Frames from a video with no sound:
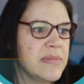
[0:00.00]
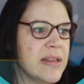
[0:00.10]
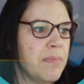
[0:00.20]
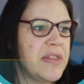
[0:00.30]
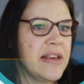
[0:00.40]

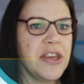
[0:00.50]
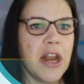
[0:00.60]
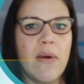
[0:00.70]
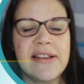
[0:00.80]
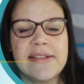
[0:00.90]
something, you
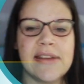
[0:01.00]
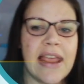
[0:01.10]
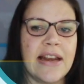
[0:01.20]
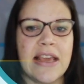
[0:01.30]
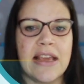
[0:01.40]
know, a
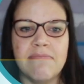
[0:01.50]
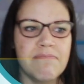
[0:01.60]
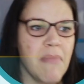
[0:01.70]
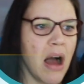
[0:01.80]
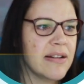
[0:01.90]
daily
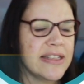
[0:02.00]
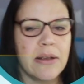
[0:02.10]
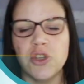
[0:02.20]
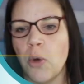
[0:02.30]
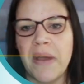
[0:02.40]

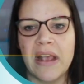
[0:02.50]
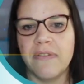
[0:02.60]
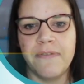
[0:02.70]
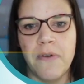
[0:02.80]
marketing topic